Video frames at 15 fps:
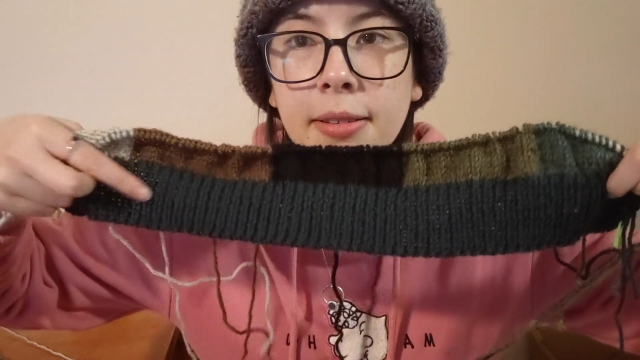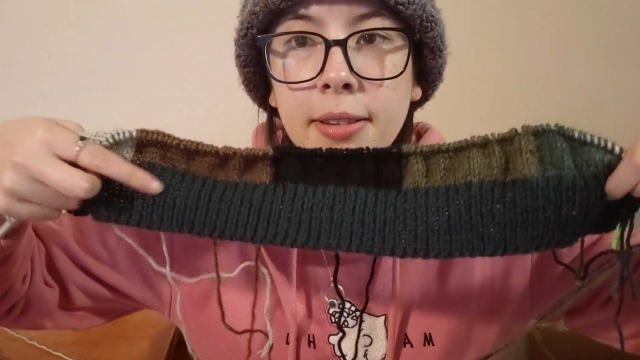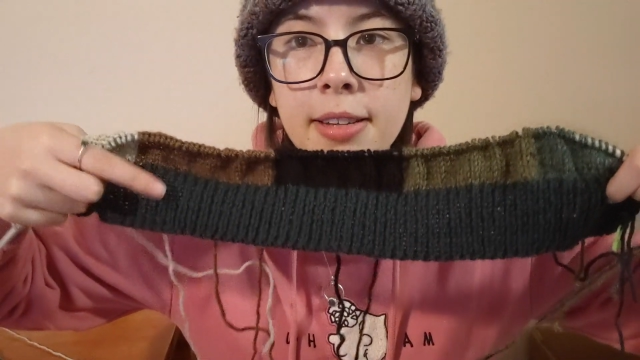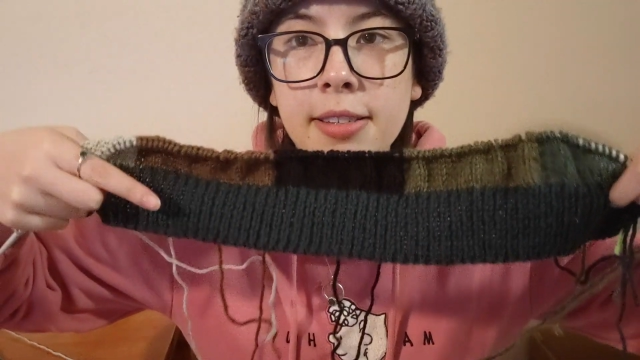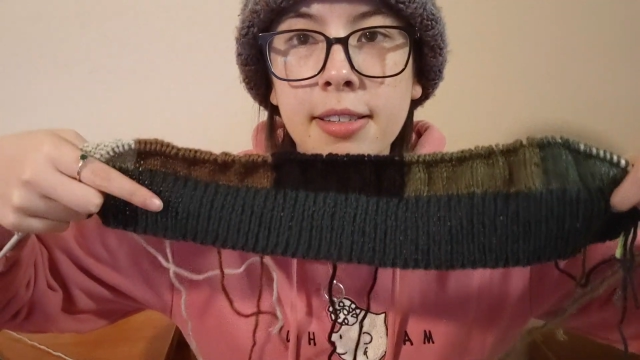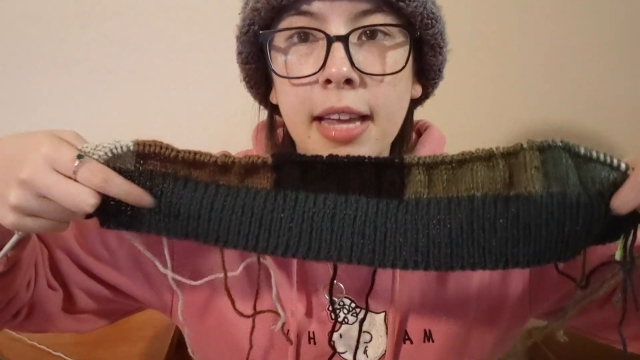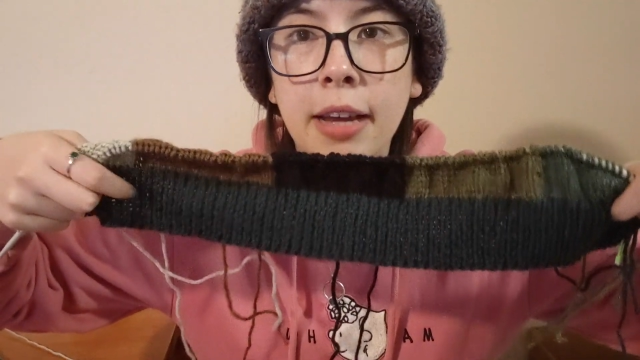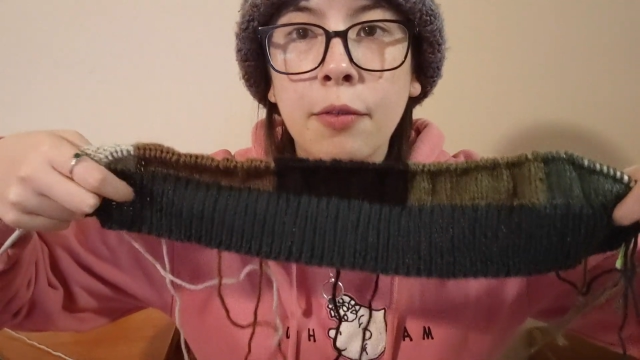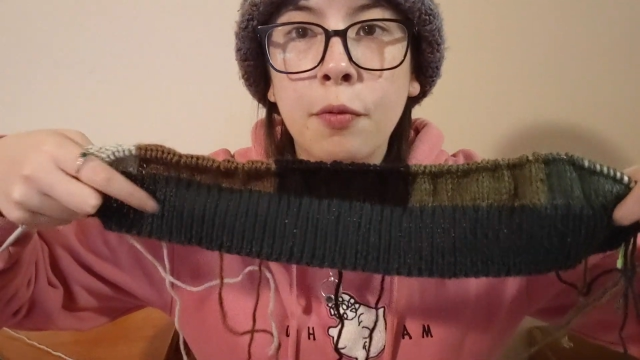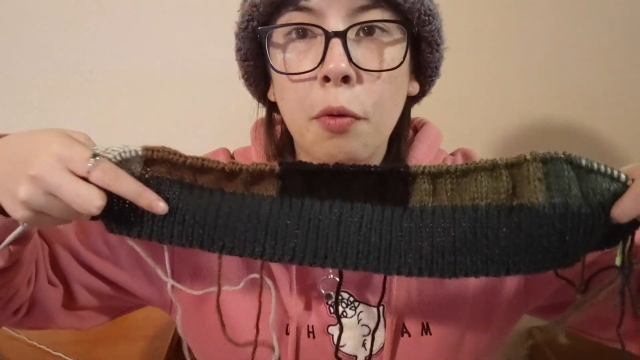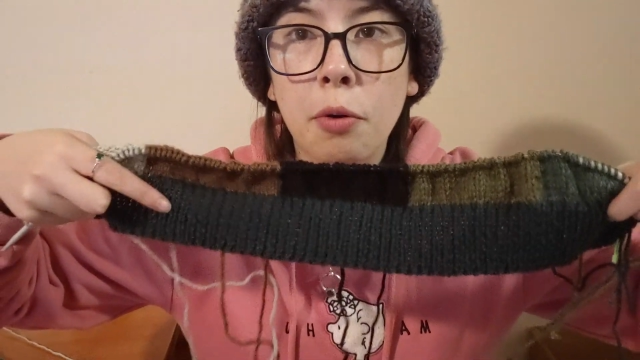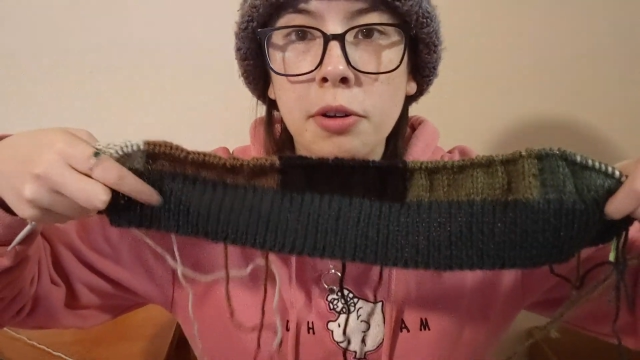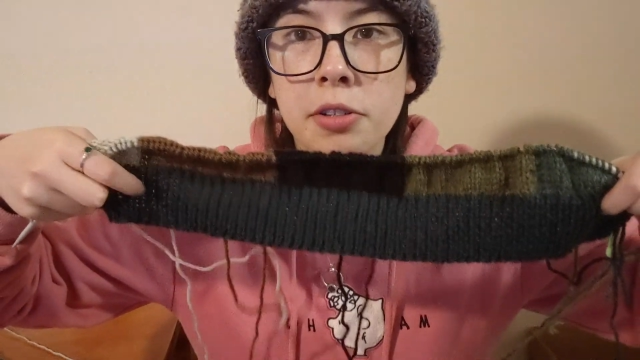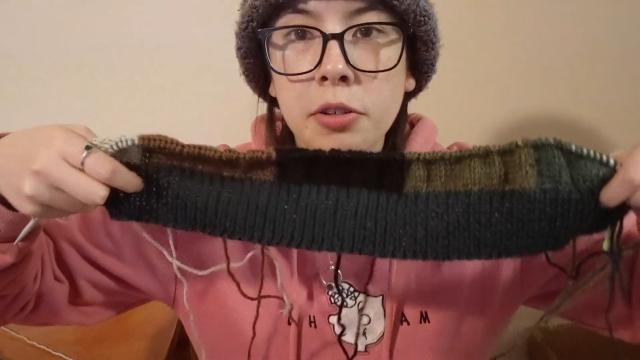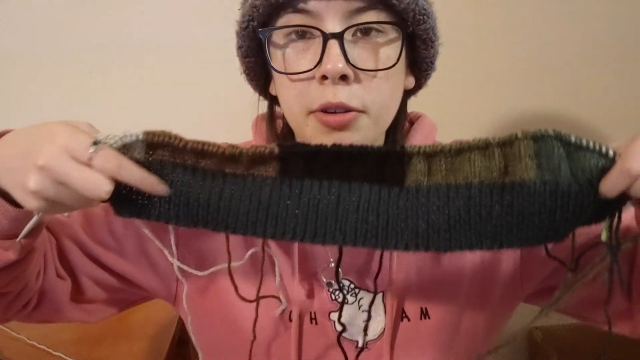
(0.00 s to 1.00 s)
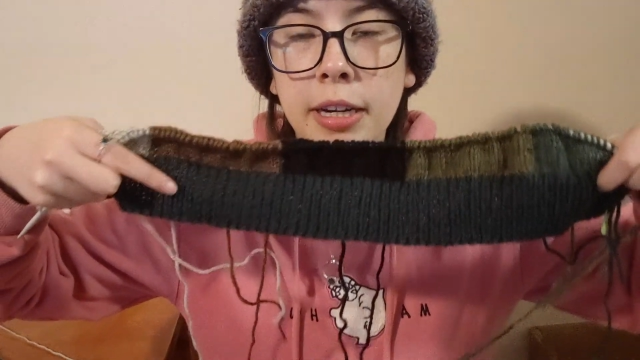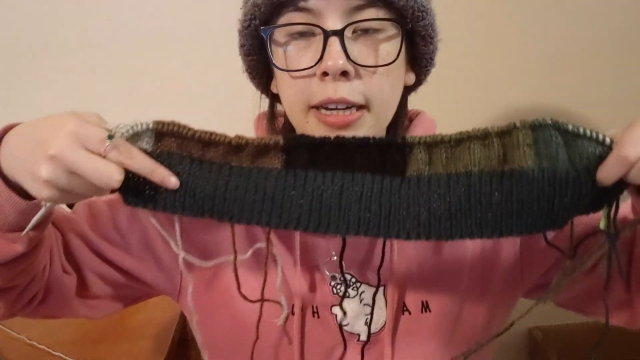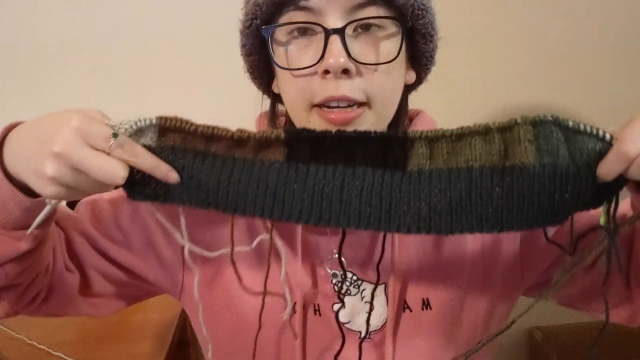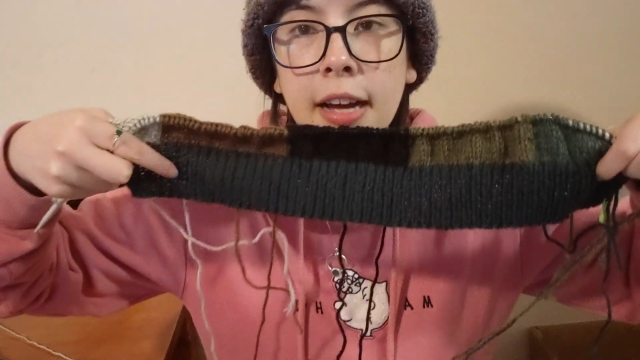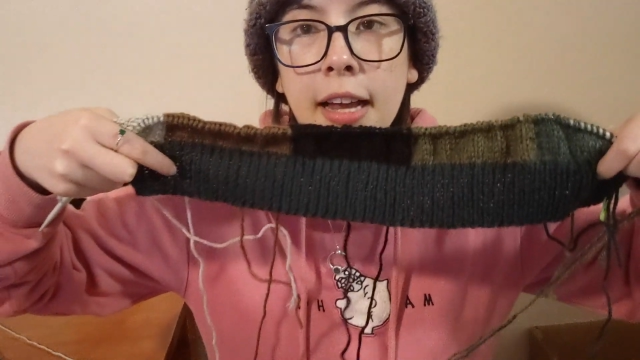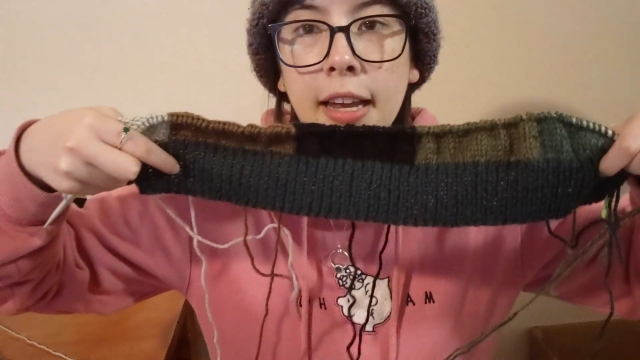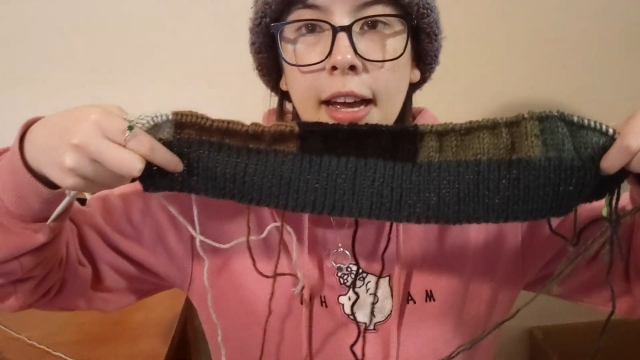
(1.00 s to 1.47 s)
this like forest
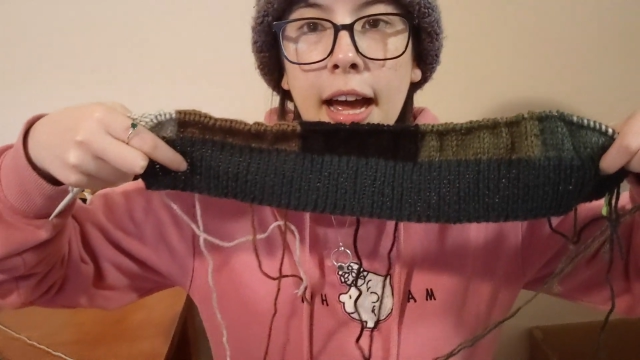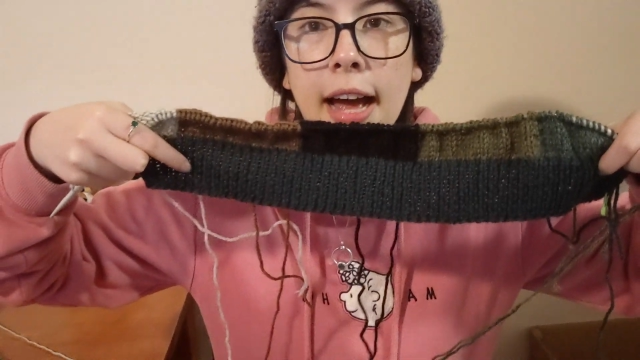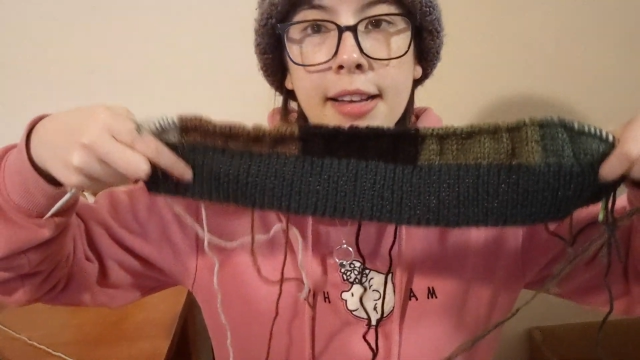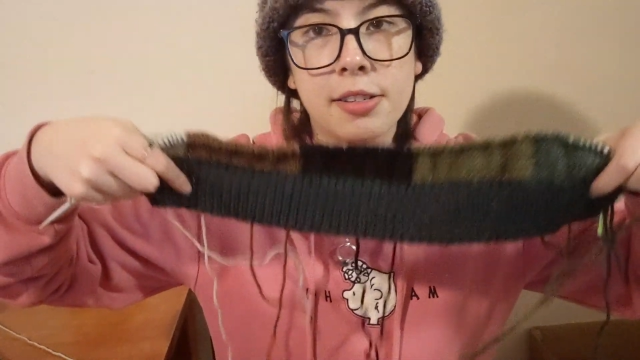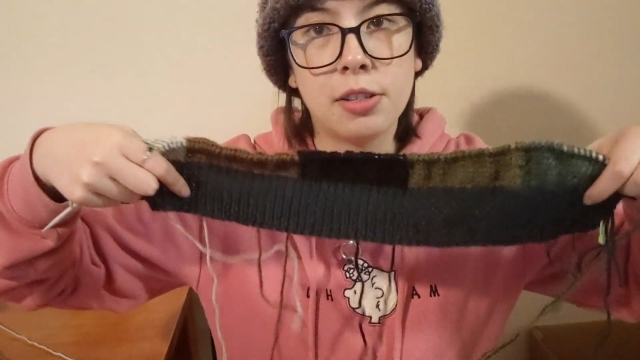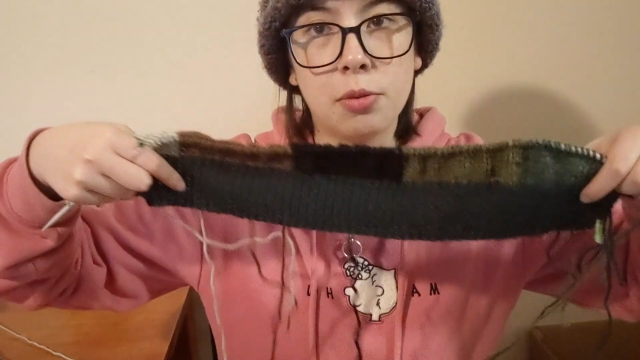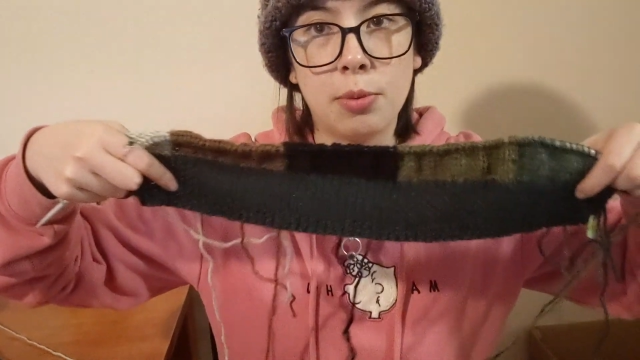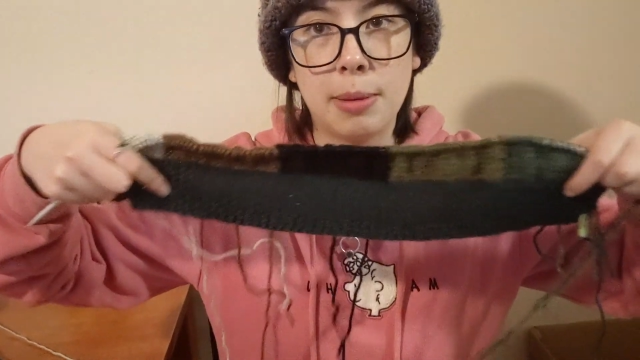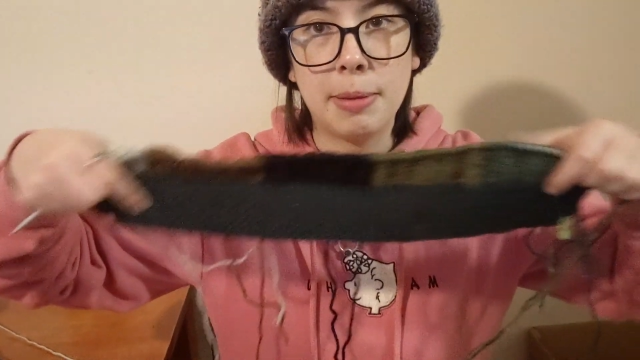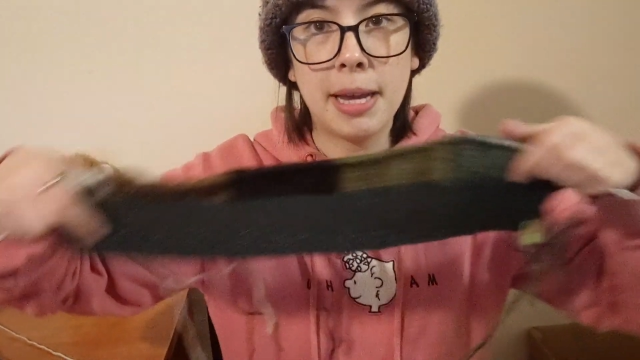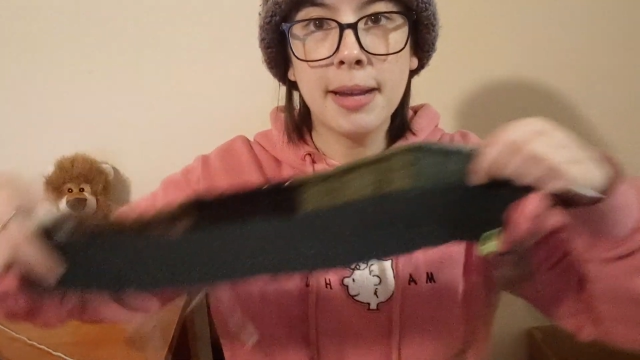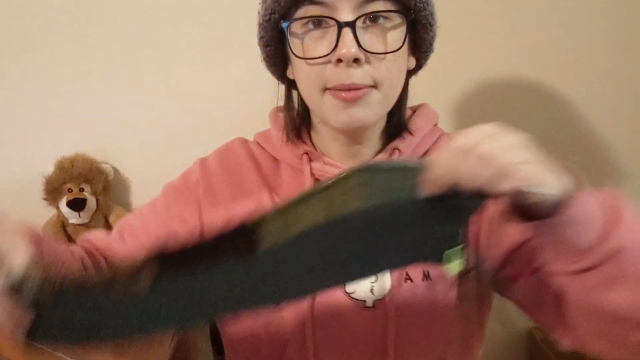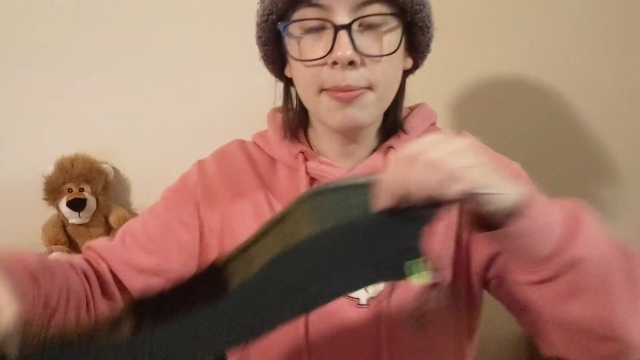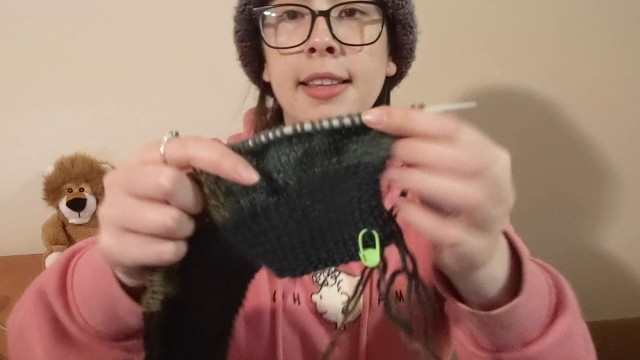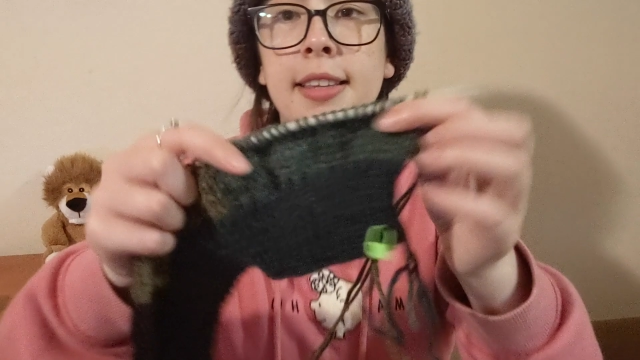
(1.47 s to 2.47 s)
green color as the ribbing.